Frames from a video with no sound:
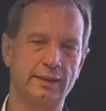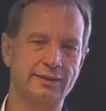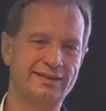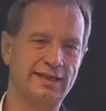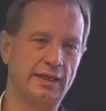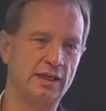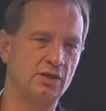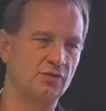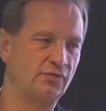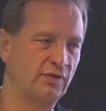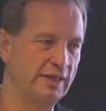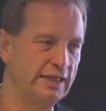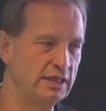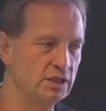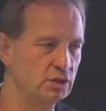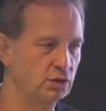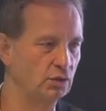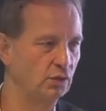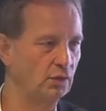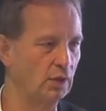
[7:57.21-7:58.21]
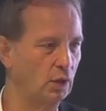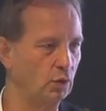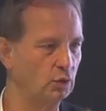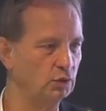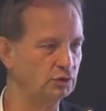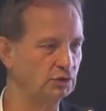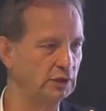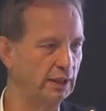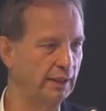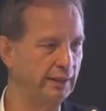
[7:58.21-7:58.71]
delve into
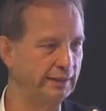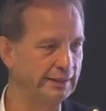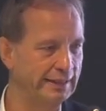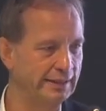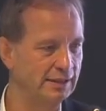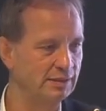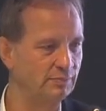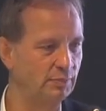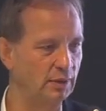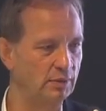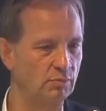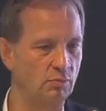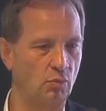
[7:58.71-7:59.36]
those a little bit